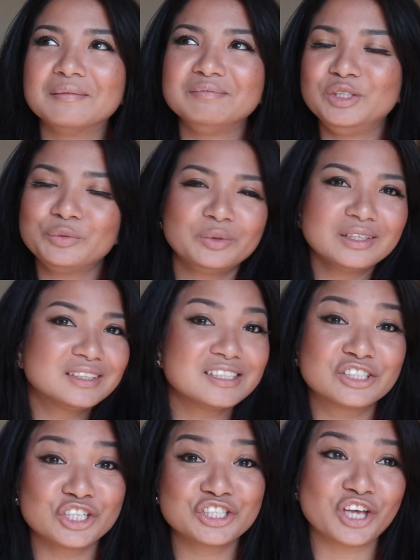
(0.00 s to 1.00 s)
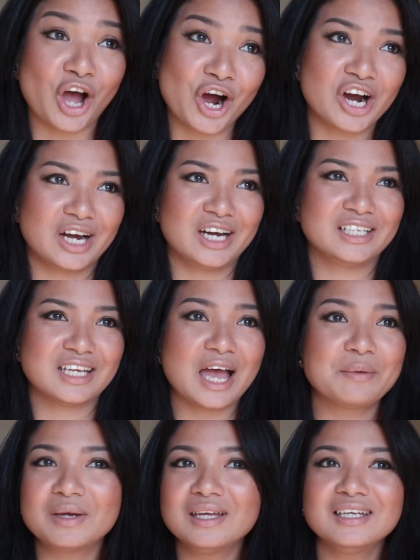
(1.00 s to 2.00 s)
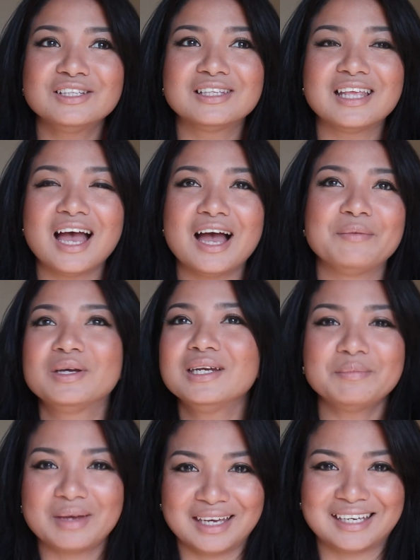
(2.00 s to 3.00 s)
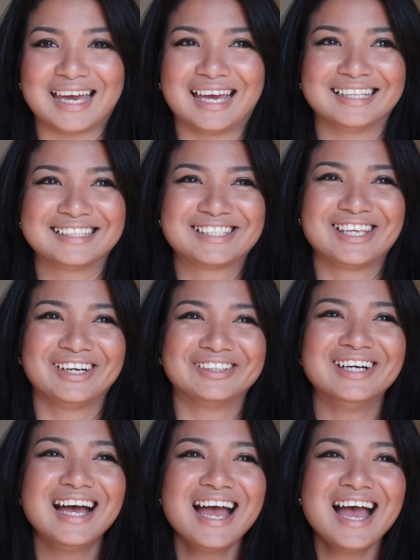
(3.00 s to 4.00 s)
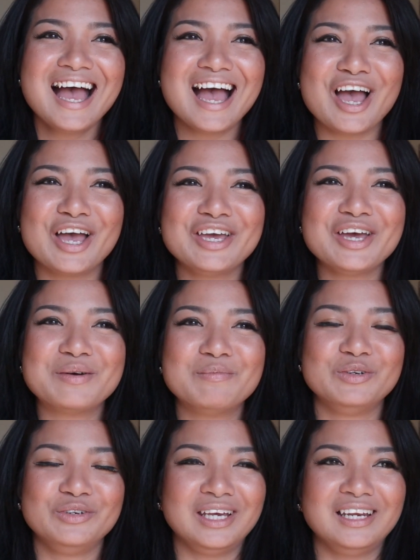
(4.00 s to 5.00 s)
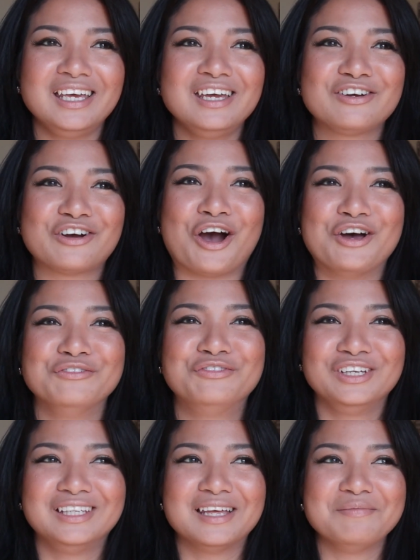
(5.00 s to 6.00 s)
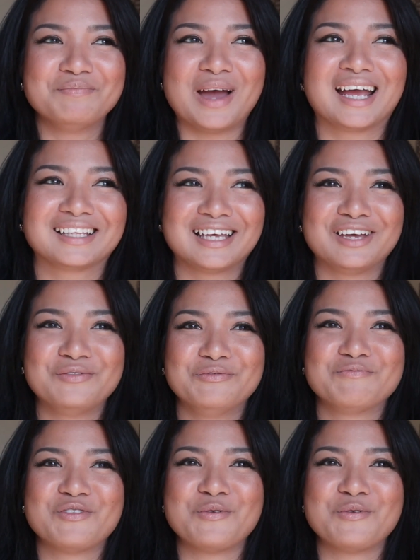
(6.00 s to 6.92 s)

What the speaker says: UWorld is just hard, I'm gonna make it. So I am really confident back then